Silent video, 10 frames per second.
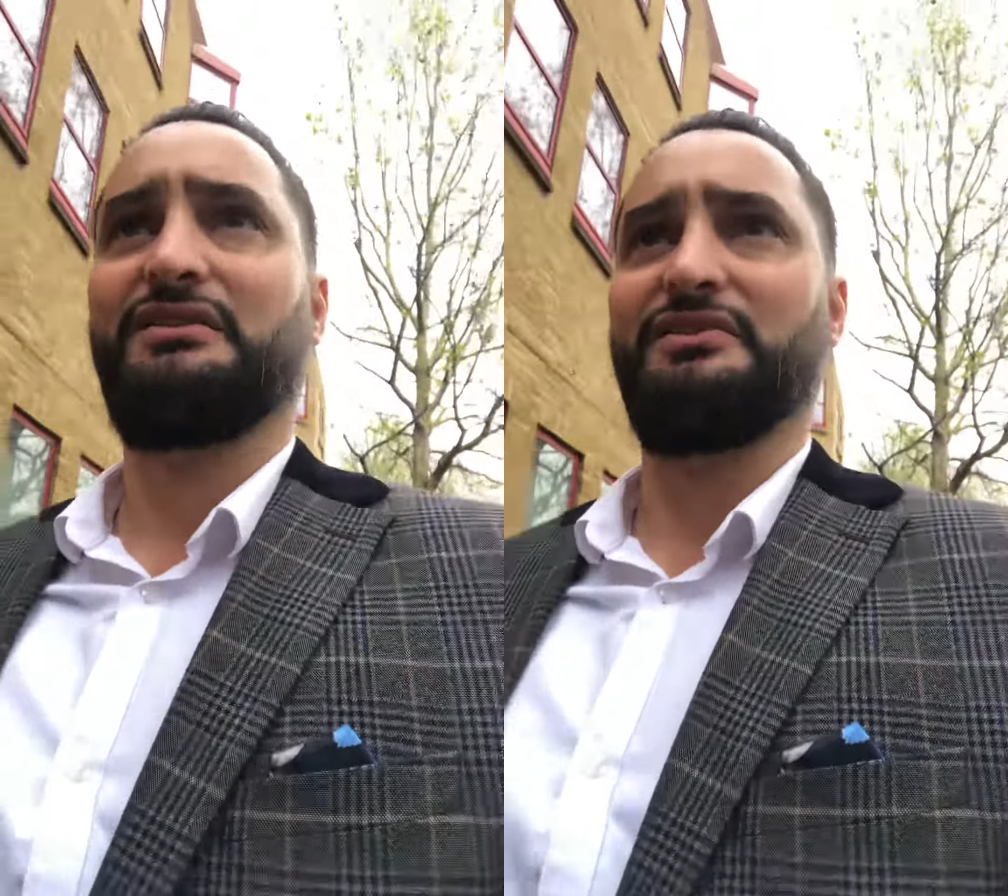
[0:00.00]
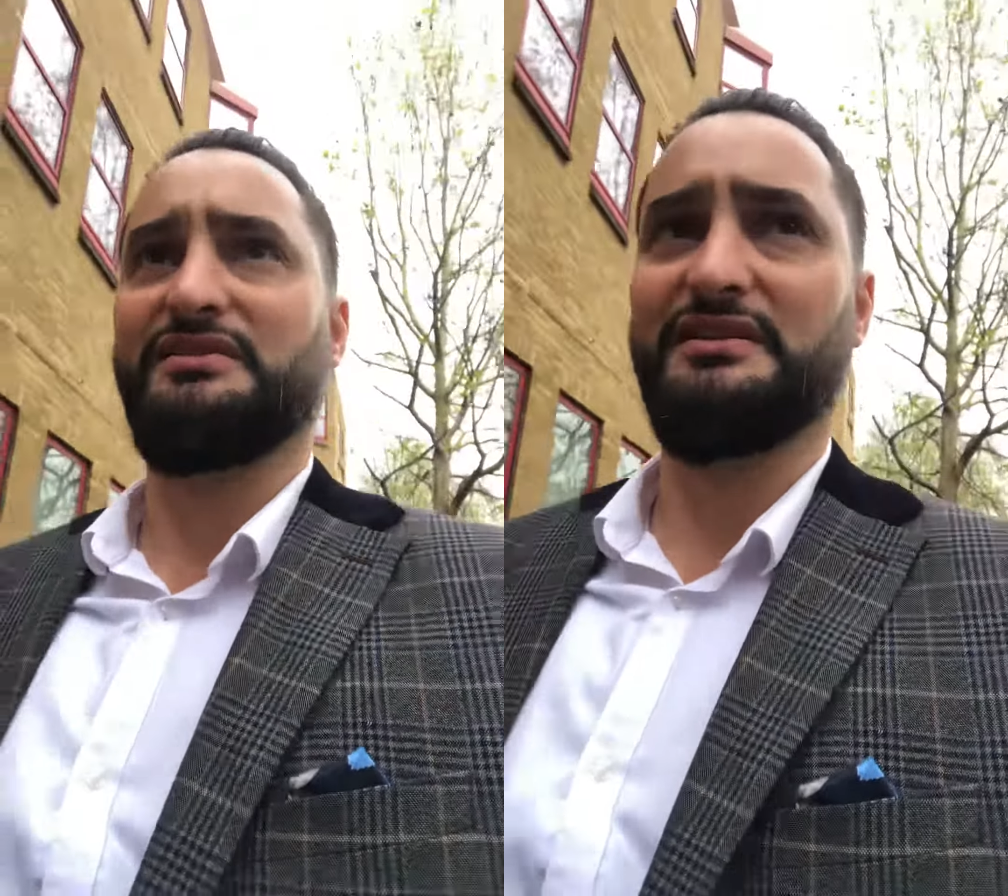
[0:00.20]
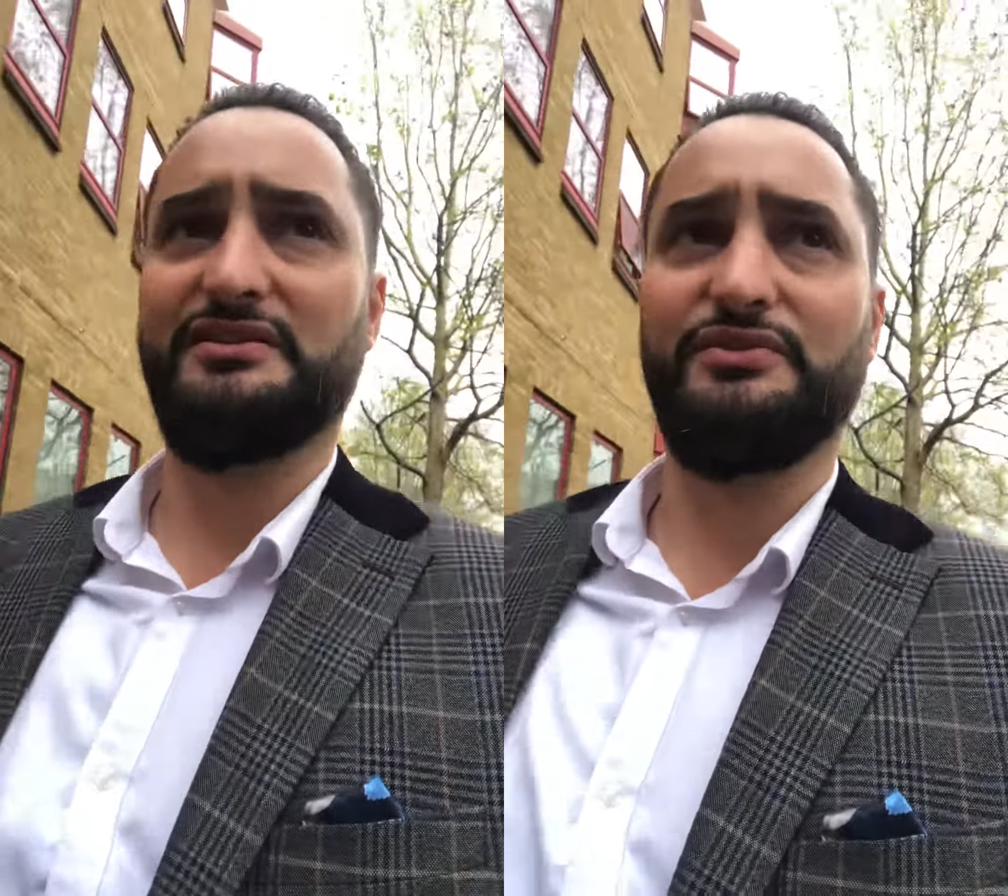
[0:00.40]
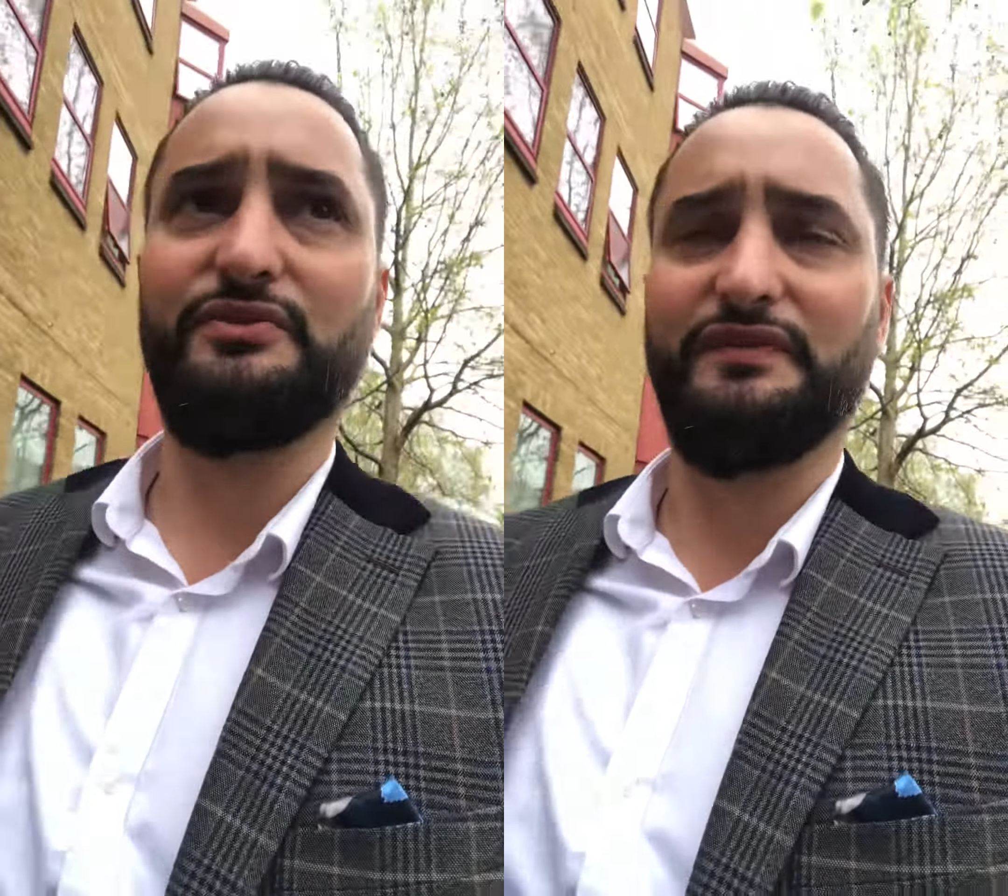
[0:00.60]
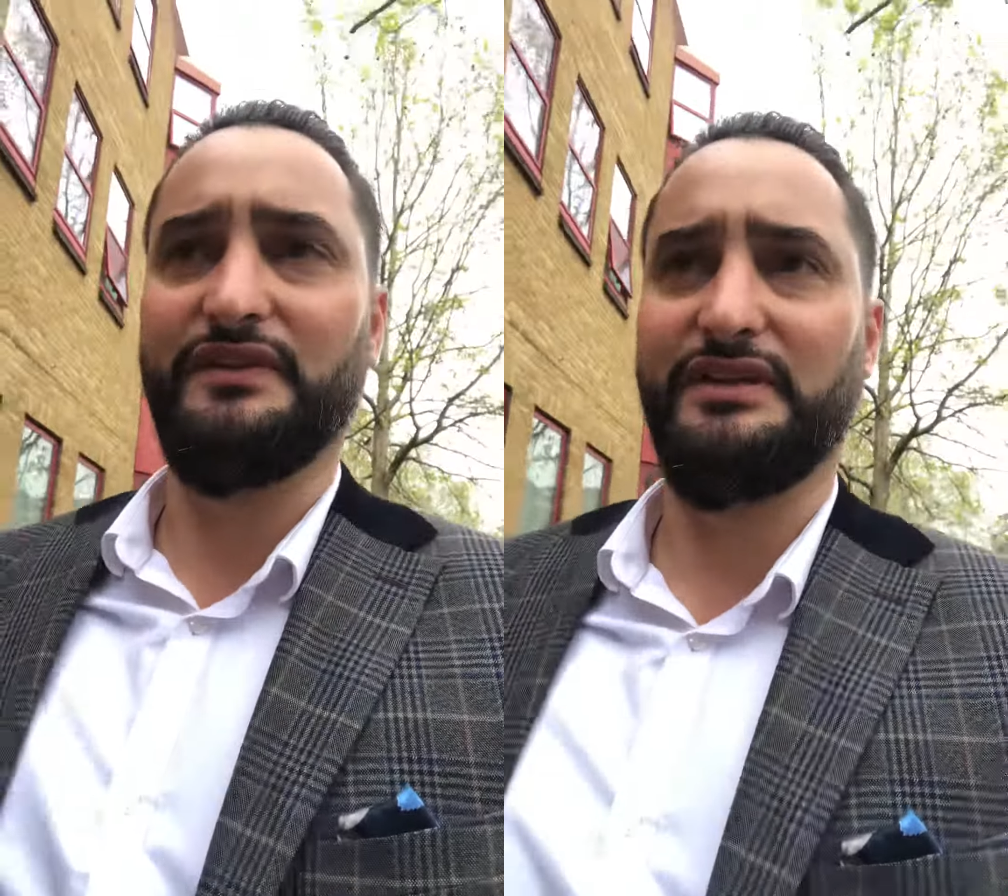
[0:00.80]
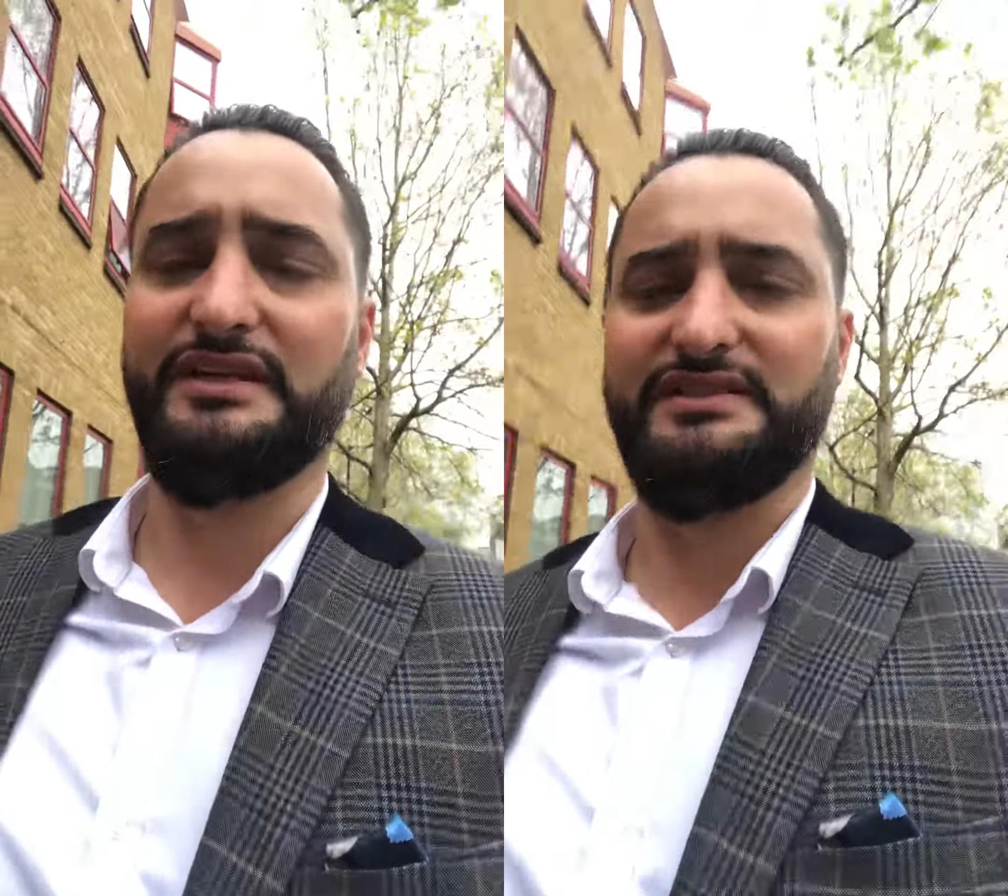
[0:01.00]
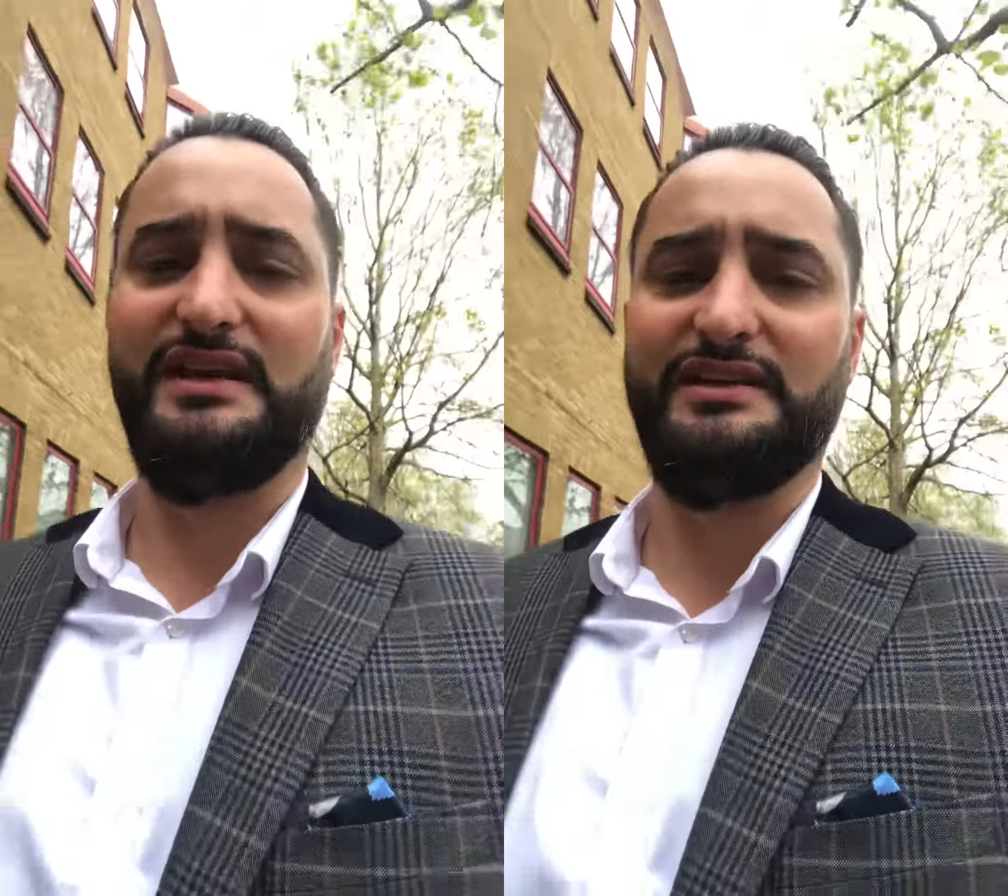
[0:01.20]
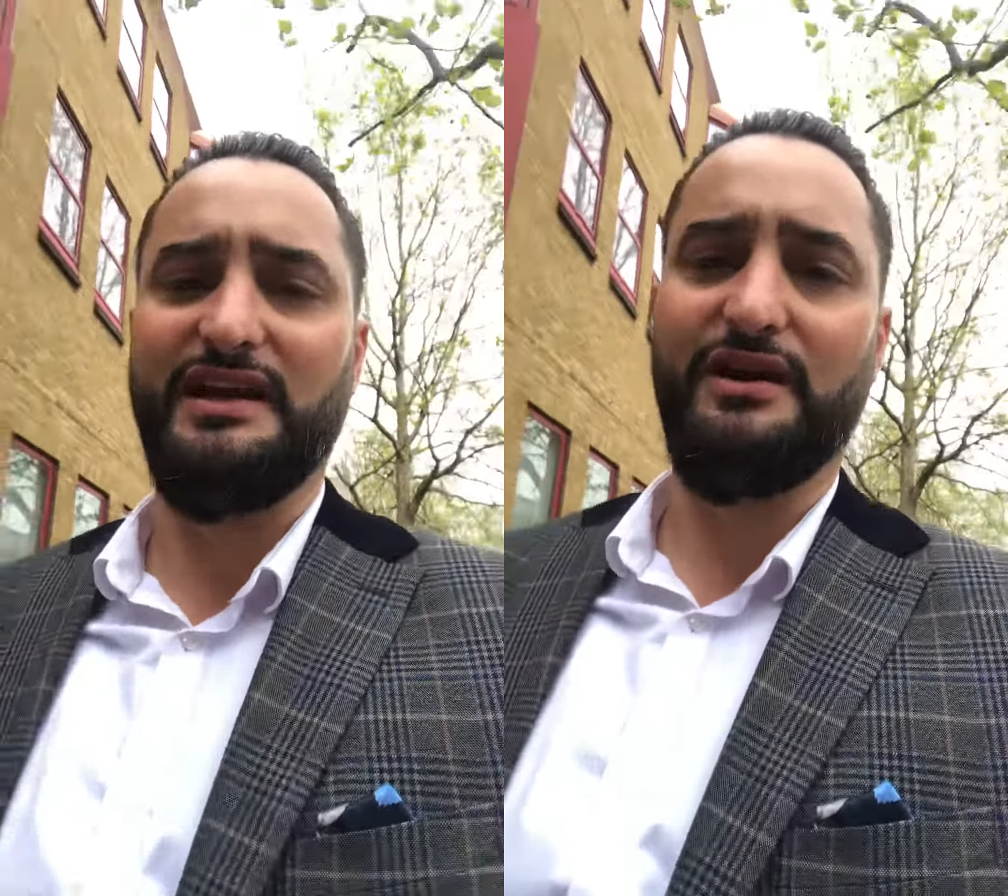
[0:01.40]
But there's this new thing they say
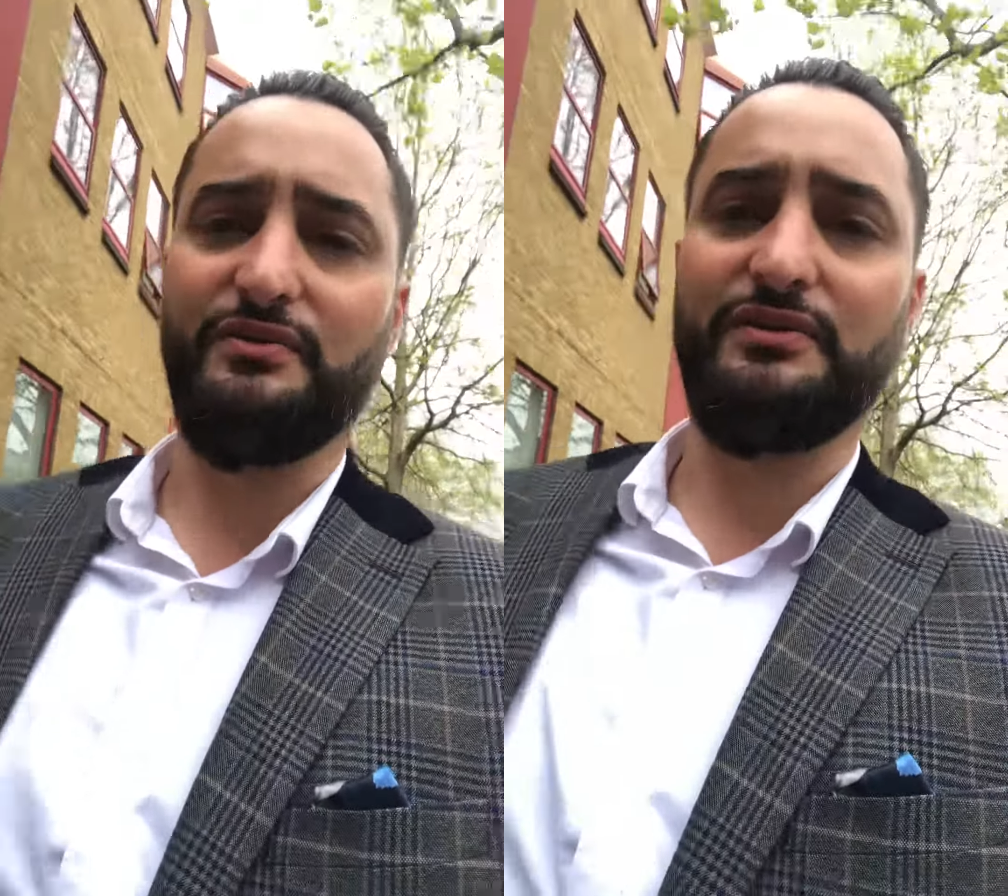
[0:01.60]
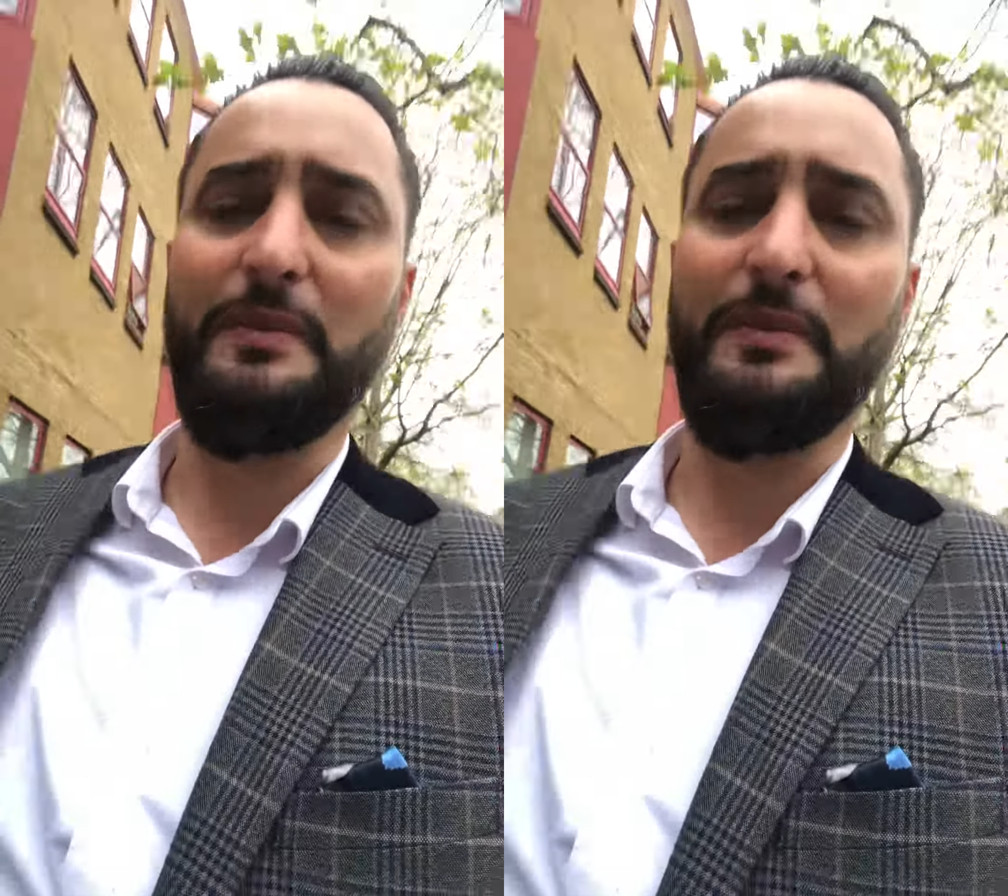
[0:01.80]
now,